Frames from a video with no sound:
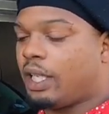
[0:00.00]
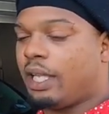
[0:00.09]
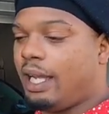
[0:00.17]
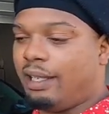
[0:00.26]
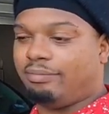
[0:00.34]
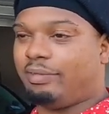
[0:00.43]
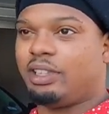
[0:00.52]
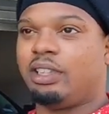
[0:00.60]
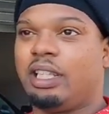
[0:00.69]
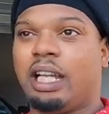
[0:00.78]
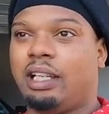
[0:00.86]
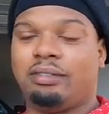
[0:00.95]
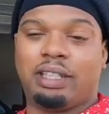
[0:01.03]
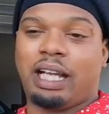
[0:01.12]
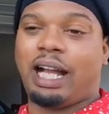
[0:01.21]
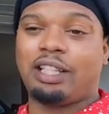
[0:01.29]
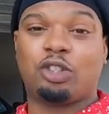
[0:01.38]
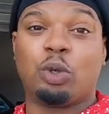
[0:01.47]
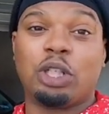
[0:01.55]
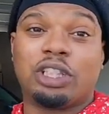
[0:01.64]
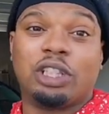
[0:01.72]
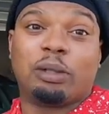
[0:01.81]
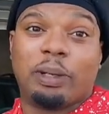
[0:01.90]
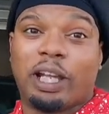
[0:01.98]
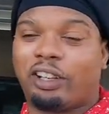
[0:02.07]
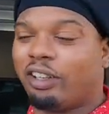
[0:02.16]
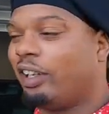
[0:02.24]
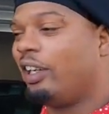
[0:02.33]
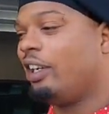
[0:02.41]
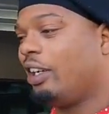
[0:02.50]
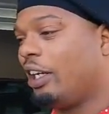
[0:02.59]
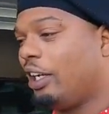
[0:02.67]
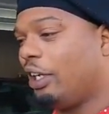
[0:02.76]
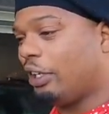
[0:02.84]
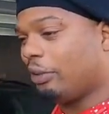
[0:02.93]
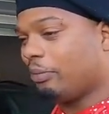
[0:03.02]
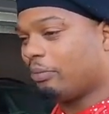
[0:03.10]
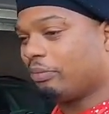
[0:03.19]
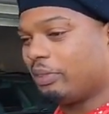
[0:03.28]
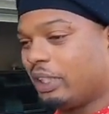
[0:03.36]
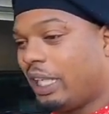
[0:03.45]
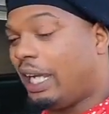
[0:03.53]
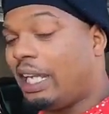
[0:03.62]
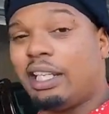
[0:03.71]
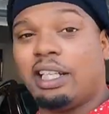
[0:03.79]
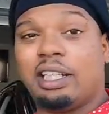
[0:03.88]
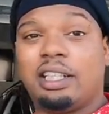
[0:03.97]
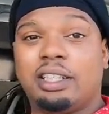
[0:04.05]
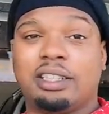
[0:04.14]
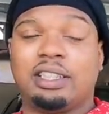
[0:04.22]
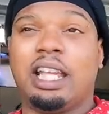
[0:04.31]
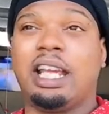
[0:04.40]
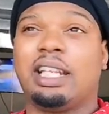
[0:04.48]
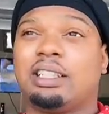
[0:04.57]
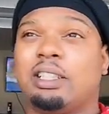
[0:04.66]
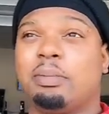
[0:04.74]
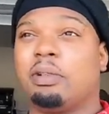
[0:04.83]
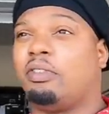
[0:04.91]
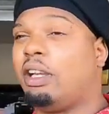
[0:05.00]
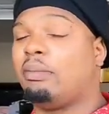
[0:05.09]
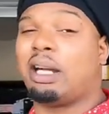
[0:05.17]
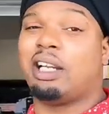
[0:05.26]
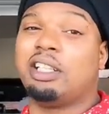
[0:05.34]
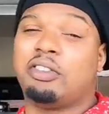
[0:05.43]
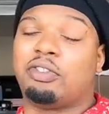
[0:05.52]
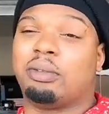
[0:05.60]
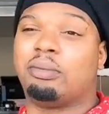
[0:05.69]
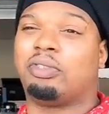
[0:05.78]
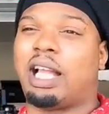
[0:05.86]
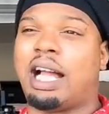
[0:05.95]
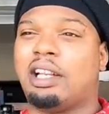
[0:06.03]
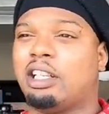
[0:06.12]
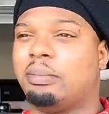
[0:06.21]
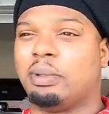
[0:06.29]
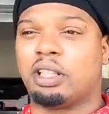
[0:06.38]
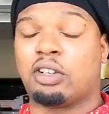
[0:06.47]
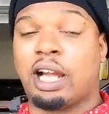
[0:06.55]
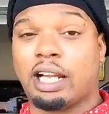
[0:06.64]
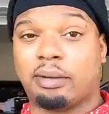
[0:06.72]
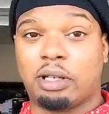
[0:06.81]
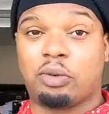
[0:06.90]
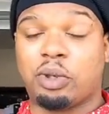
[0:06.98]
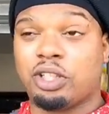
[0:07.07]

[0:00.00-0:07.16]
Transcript: that I just want it to look better. Um, and uh, and to prevent my hood from flying up and cracking my